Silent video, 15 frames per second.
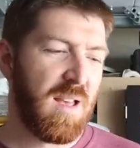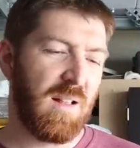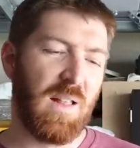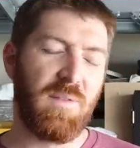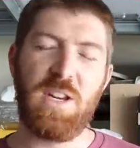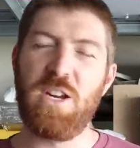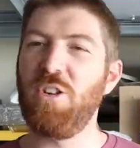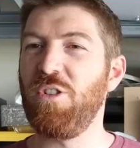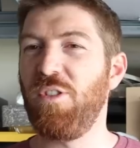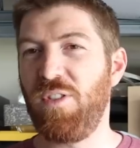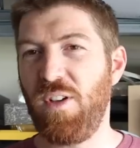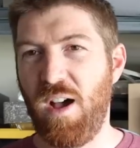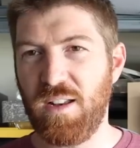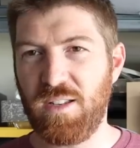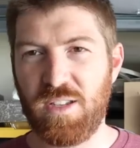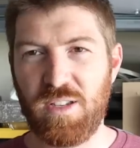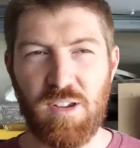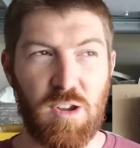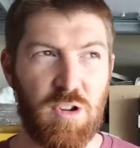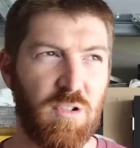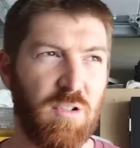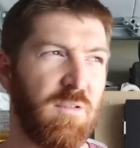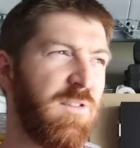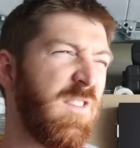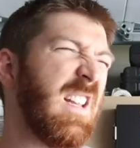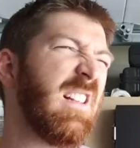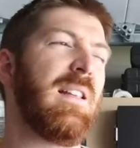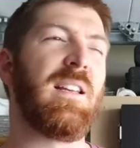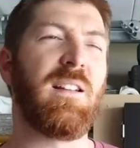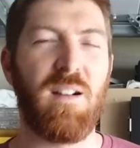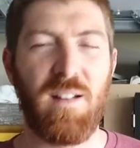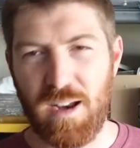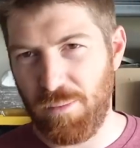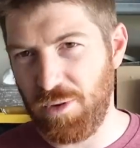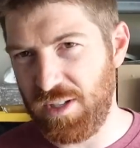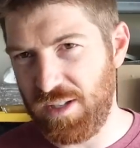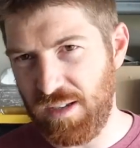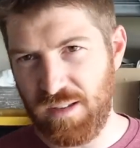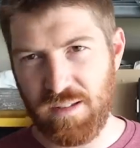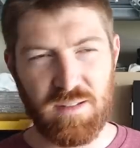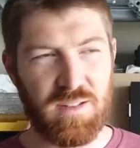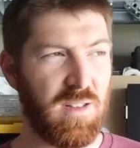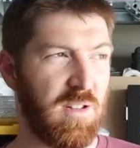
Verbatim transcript: I'd love to hear your thoughts, your feeling on Emersons,